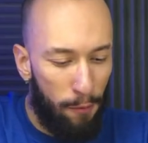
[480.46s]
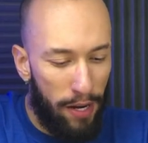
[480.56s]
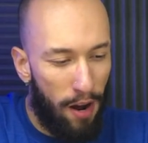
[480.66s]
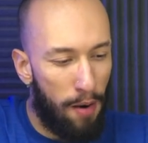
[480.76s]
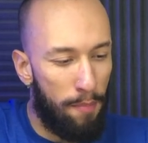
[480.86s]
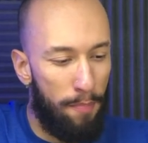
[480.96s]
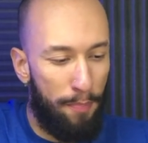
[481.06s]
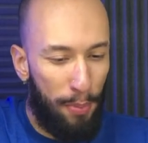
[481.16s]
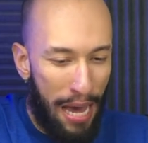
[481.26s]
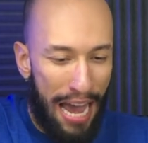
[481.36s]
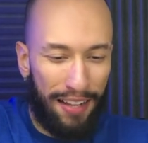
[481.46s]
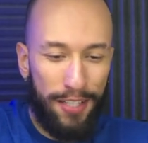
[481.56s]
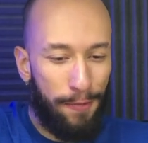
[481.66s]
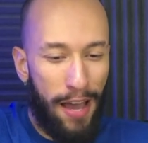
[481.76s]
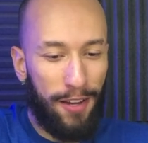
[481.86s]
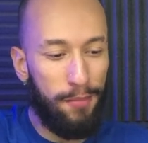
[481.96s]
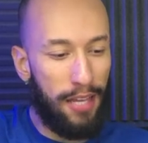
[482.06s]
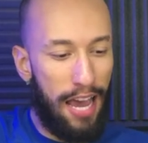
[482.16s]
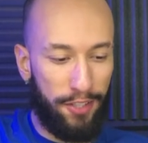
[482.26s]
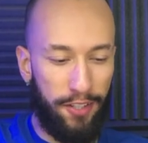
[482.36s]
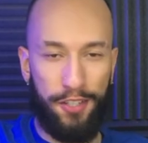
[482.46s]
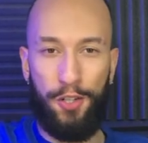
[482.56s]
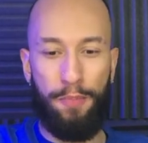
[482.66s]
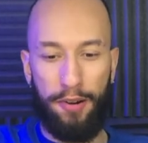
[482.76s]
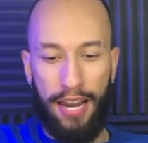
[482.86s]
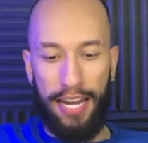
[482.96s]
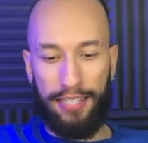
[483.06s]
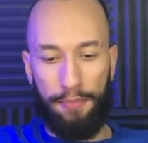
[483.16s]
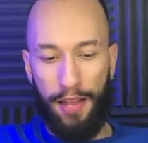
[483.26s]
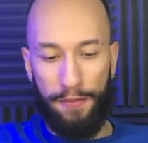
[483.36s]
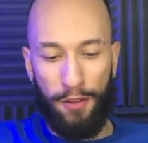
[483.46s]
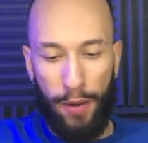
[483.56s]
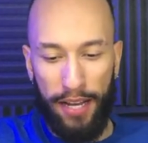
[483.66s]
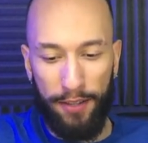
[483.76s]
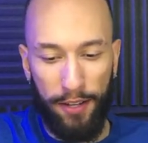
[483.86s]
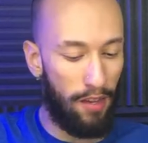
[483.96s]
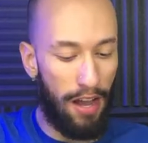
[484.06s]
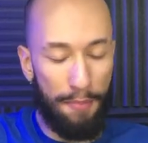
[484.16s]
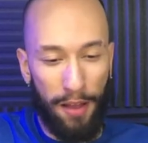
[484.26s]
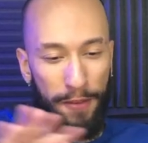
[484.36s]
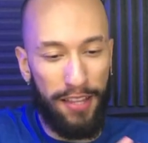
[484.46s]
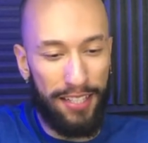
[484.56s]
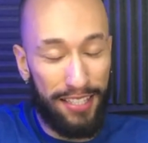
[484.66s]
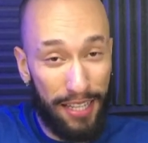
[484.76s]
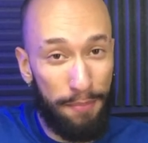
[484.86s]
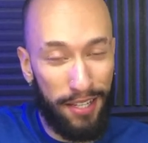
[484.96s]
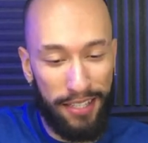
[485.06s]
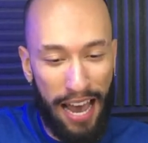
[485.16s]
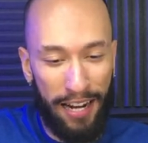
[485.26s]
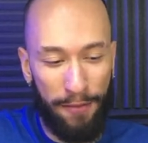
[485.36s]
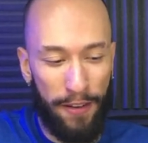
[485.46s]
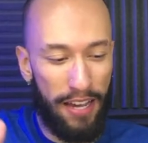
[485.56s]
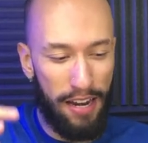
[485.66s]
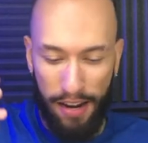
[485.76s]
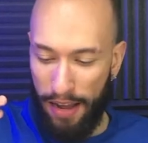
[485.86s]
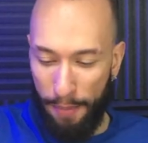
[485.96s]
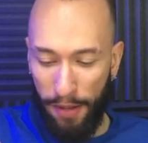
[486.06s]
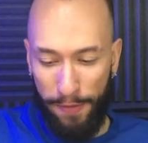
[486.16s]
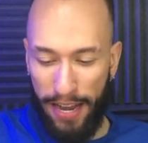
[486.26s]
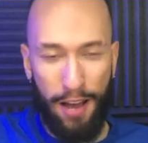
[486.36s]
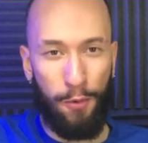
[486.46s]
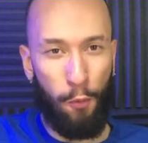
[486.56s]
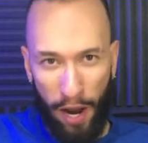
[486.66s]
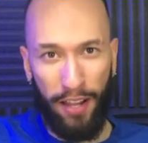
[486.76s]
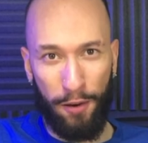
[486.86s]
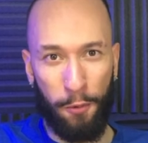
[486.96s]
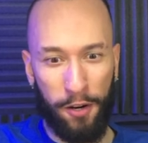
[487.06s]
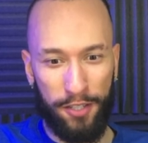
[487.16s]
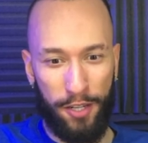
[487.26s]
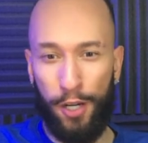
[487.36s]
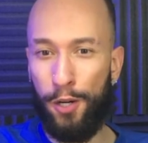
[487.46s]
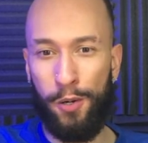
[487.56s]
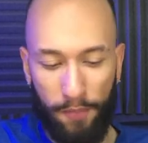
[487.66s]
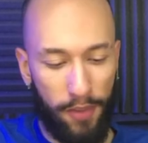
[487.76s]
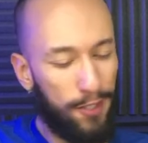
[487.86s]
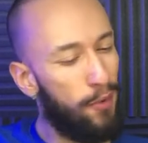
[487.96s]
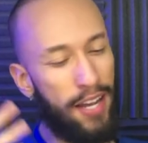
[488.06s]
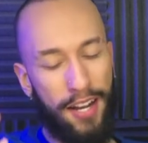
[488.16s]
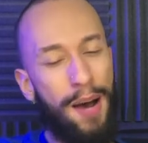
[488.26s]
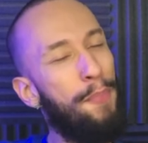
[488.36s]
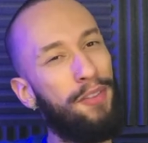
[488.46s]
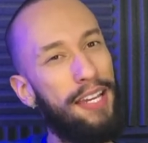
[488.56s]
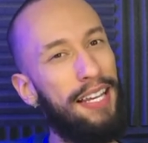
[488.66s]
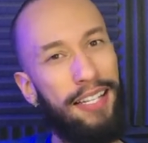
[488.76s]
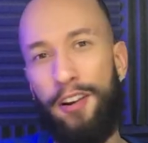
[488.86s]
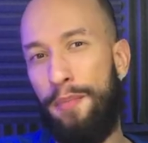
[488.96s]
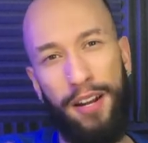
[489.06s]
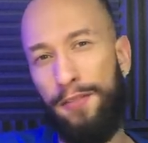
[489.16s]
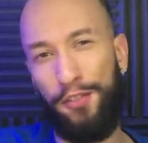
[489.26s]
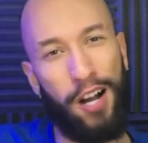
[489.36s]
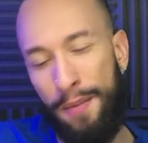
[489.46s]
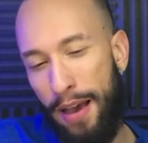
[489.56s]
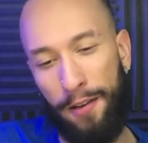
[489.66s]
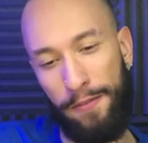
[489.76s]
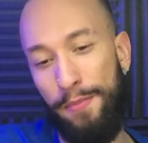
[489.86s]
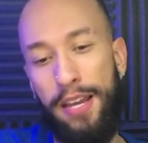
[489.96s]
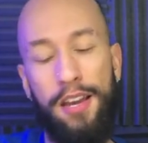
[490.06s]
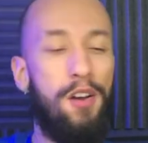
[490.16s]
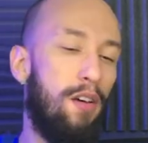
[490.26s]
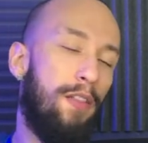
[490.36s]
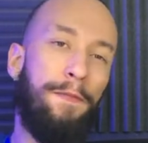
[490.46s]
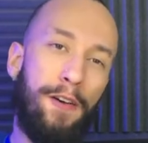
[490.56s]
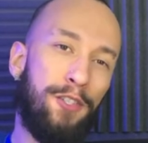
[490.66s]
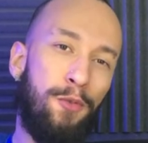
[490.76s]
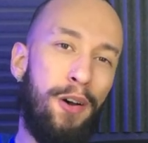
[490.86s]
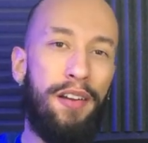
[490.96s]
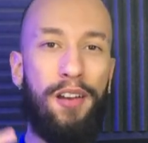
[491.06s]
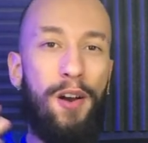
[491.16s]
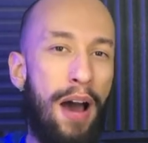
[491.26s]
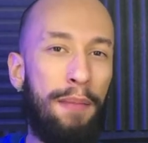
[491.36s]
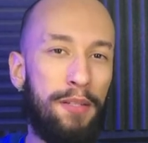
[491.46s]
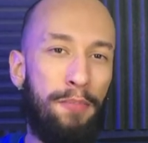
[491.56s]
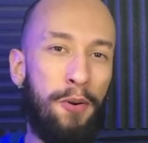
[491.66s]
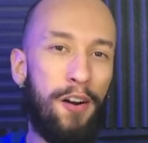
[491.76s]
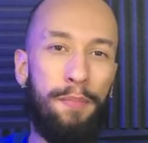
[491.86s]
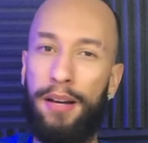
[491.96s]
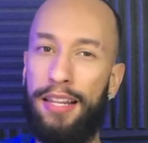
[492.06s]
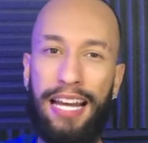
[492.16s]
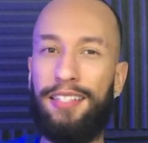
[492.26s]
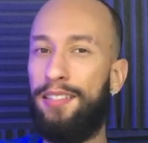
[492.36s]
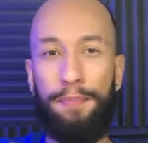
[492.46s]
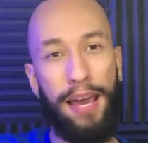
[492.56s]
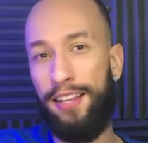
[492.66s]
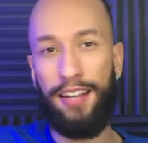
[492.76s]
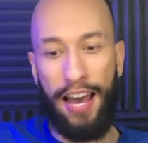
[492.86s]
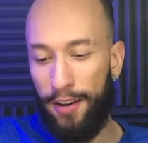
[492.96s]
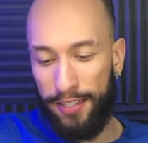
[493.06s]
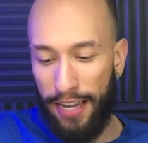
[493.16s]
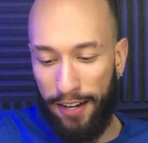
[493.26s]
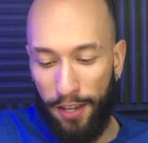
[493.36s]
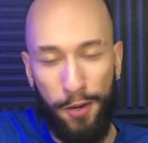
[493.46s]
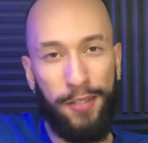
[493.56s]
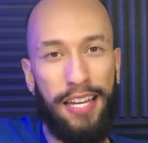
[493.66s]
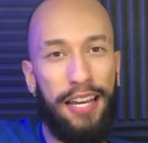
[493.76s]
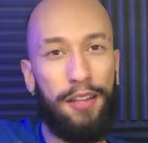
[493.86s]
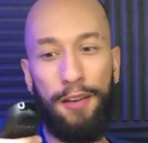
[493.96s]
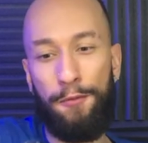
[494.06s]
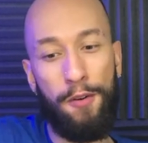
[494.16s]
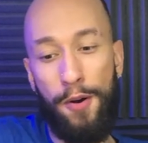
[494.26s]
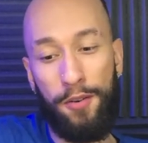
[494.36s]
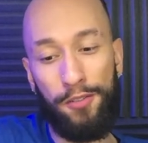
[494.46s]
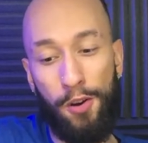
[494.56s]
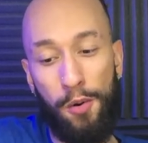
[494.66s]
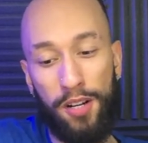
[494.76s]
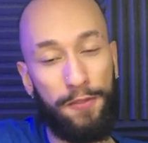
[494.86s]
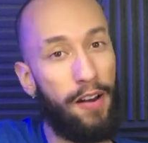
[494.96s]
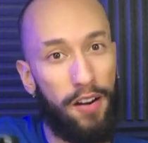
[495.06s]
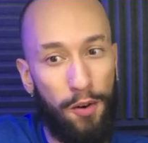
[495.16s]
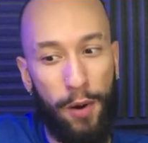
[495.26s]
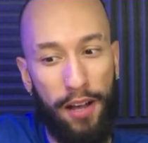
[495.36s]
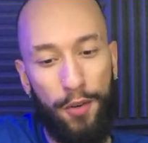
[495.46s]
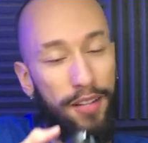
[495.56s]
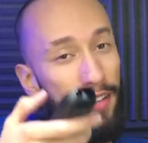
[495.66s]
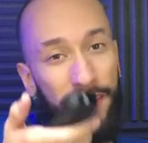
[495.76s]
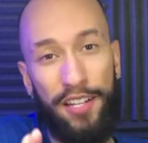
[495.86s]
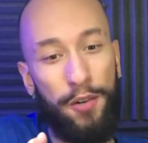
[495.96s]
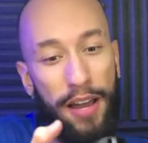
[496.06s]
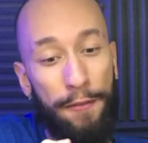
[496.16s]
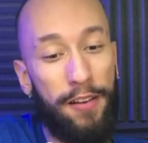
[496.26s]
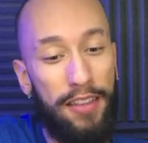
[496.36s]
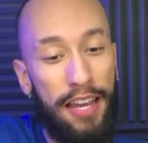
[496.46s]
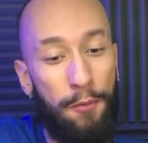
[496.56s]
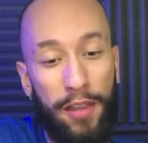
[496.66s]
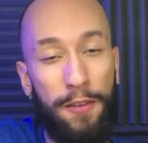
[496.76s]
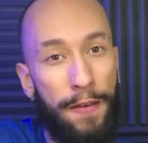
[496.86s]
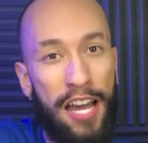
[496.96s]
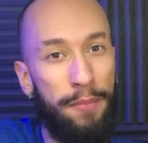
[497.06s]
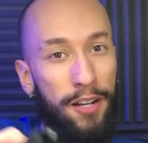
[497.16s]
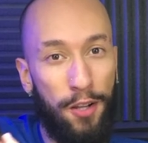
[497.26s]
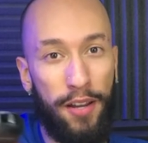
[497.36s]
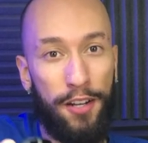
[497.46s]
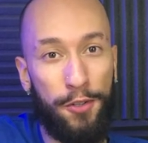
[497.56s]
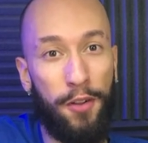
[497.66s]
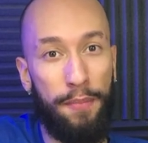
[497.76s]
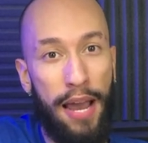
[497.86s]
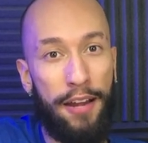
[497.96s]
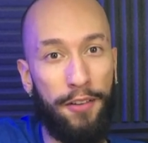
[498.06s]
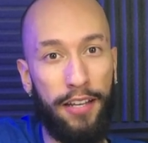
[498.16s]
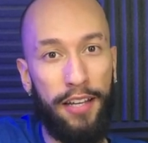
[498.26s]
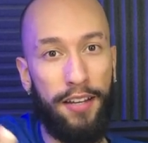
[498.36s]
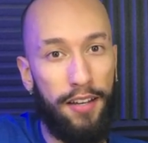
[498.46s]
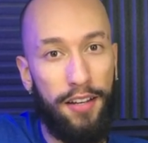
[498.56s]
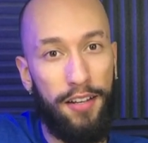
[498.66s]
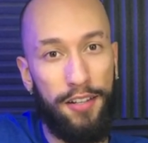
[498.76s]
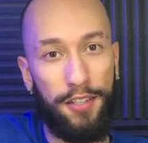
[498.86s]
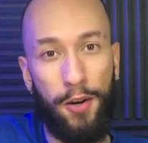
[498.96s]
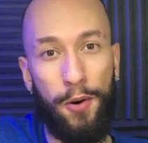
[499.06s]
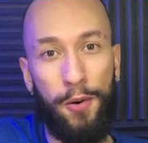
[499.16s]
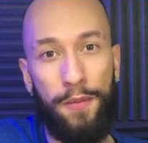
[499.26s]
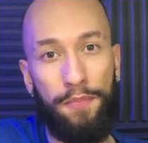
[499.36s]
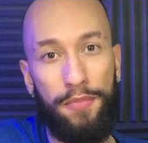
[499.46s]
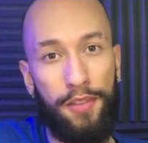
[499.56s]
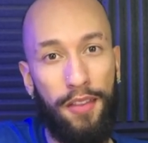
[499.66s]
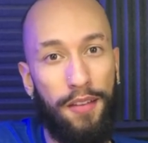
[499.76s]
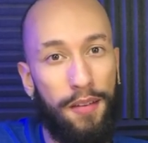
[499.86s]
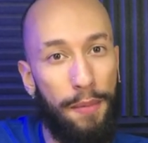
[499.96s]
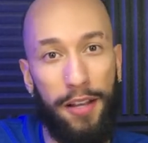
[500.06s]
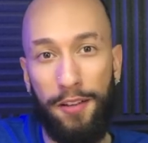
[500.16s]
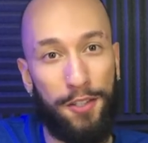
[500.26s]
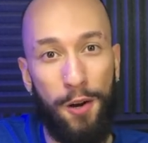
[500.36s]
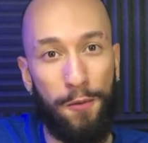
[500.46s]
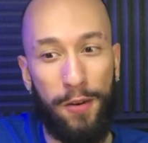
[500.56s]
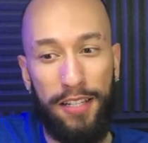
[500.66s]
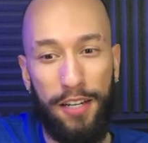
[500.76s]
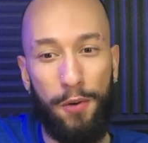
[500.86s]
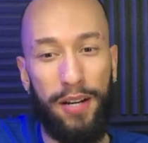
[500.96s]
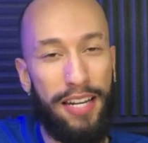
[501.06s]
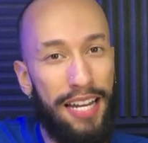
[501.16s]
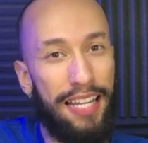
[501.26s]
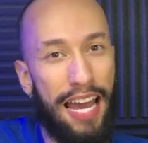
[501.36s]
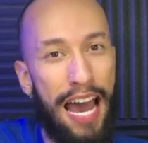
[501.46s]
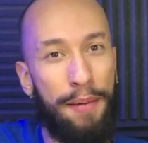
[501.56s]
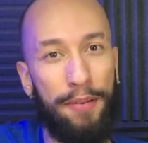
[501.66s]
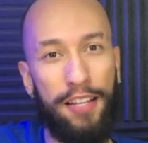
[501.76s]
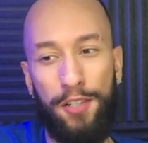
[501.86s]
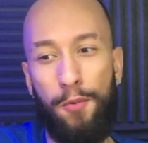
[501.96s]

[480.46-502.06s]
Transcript: we are back. This vacuum's actually super nice. I'm loving the way it looks. I'm loving the slim design of it. I'm loving how well it works too. There's only a couple things that are a bit of a drawback for me. The first one, no app support, but that depends on how you decide to use it. The remote control works very well. You can literally do everything with the vacuum, including control it manually. So, I mean, there's no reason you would need the app unless you